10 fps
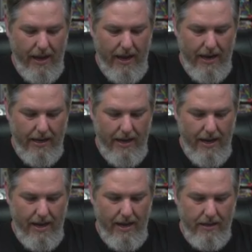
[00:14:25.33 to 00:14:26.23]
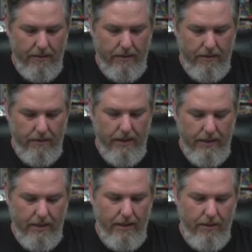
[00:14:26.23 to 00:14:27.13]
And
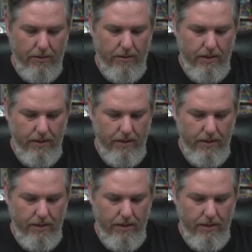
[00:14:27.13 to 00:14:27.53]
it's a little,